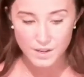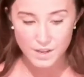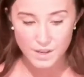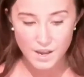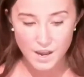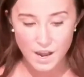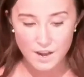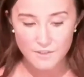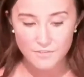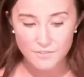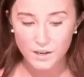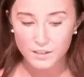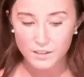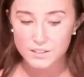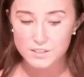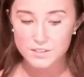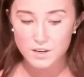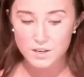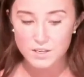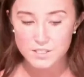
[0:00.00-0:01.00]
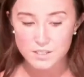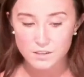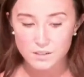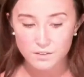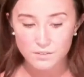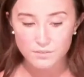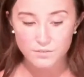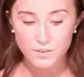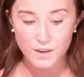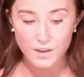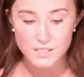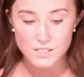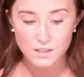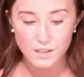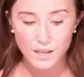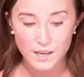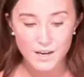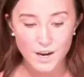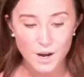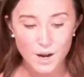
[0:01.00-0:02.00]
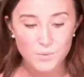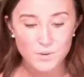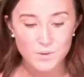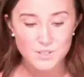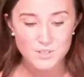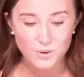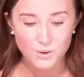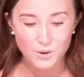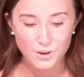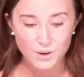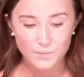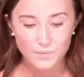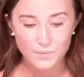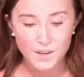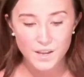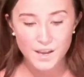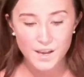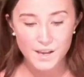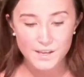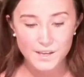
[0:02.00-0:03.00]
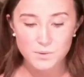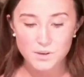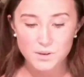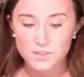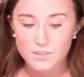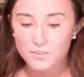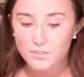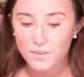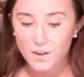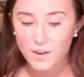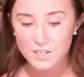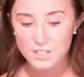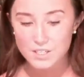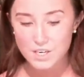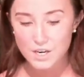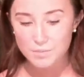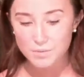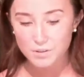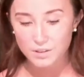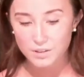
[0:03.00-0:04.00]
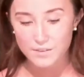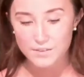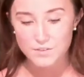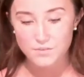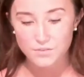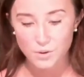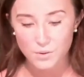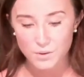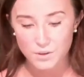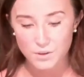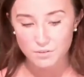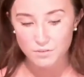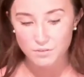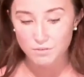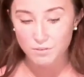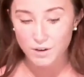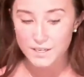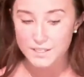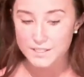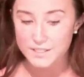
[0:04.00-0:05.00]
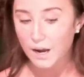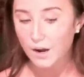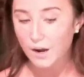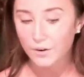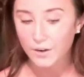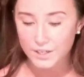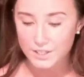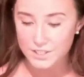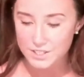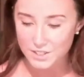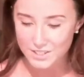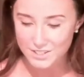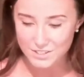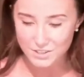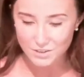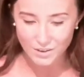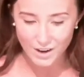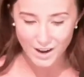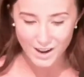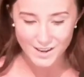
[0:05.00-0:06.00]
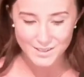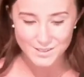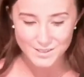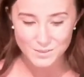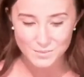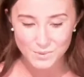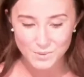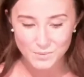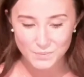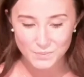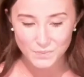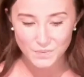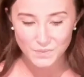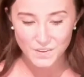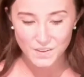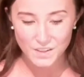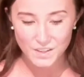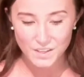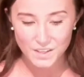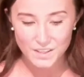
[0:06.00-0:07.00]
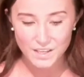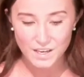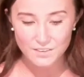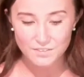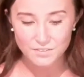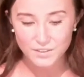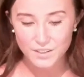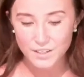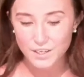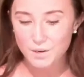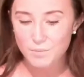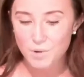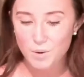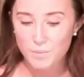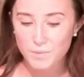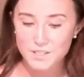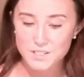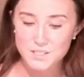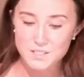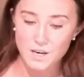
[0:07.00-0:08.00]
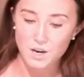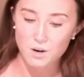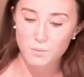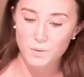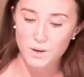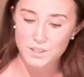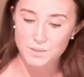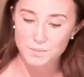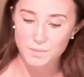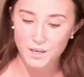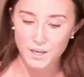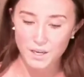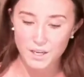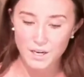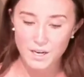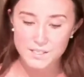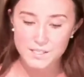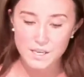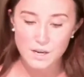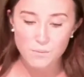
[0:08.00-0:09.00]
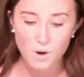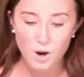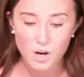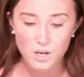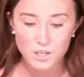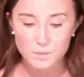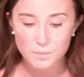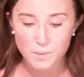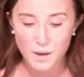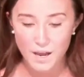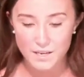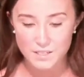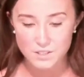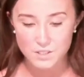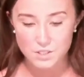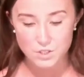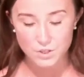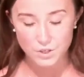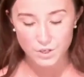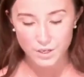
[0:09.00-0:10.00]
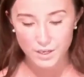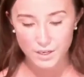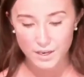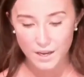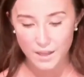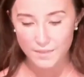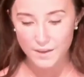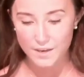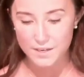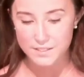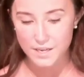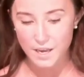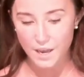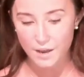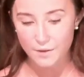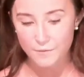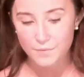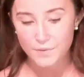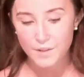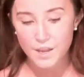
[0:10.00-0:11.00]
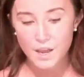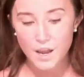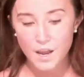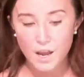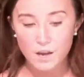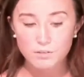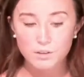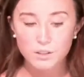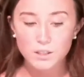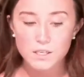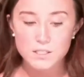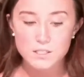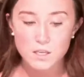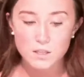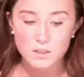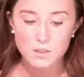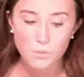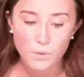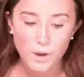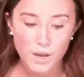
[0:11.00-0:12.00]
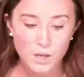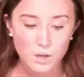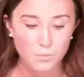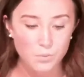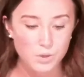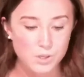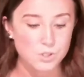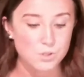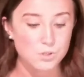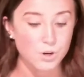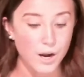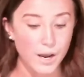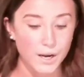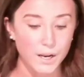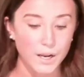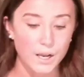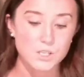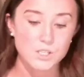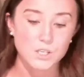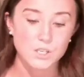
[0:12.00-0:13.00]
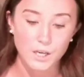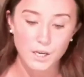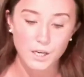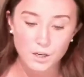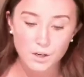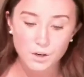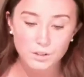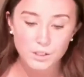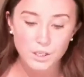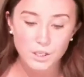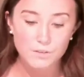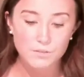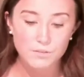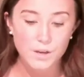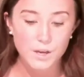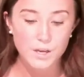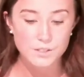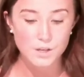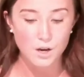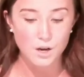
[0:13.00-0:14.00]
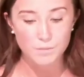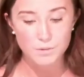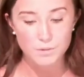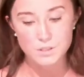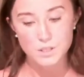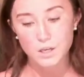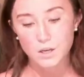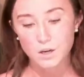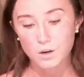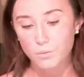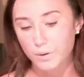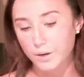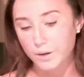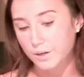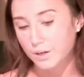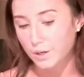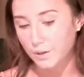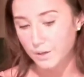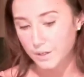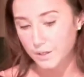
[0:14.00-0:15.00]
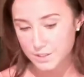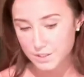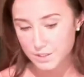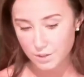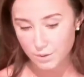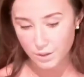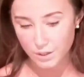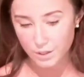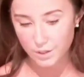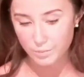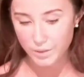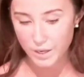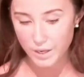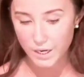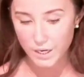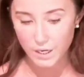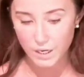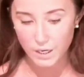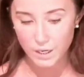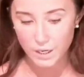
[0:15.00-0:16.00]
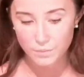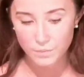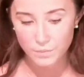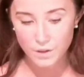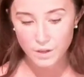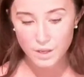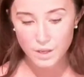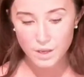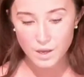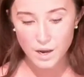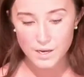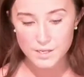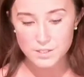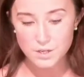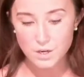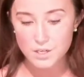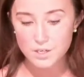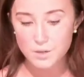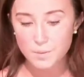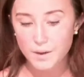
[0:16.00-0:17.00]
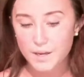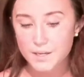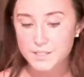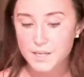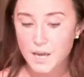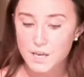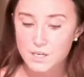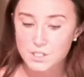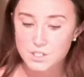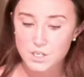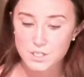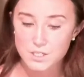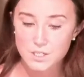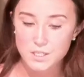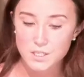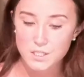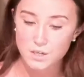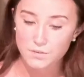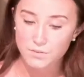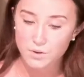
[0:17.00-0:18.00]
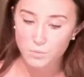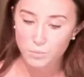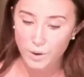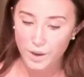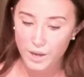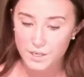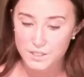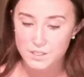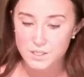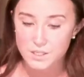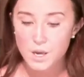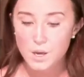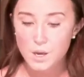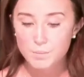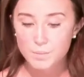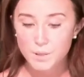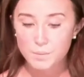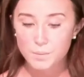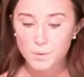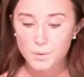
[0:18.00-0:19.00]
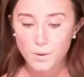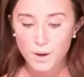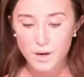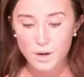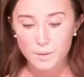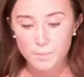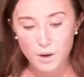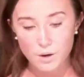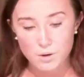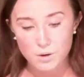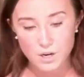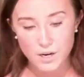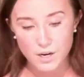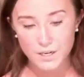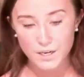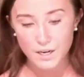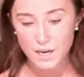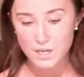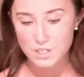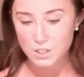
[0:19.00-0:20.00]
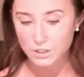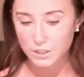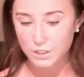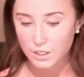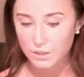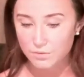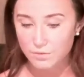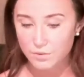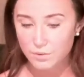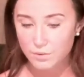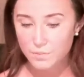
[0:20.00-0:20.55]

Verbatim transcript: I finally saw his face light up with joy as one of the fan shaped leaves floated right down into his grasp. That fleeting moment stuck with me, and as I walked past the tree again that day, I realized that the way in which you try to catch a ginkgo leaf is almost like a window into your humanity. I started to pay attention to the different ways people went about trying to catch a leaf.